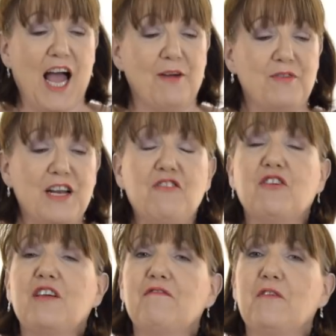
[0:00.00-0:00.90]
I'm really
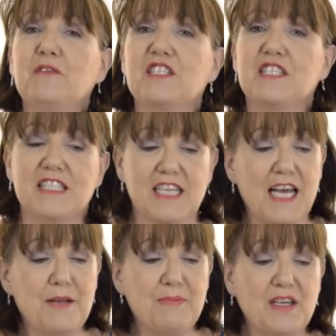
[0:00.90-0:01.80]
looking forward to
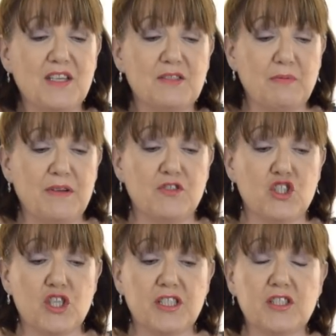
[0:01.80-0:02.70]
today because we've
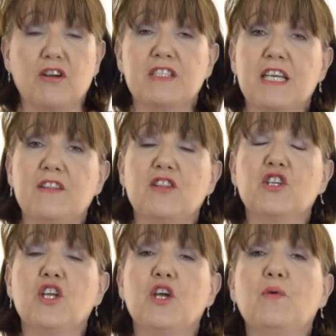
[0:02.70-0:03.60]
just got in the
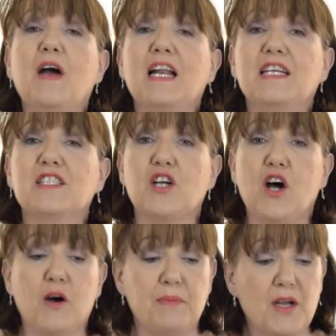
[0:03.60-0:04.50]
new Elie
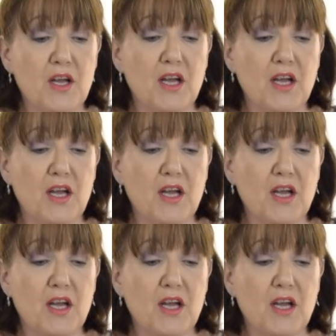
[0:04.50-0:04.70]
Saab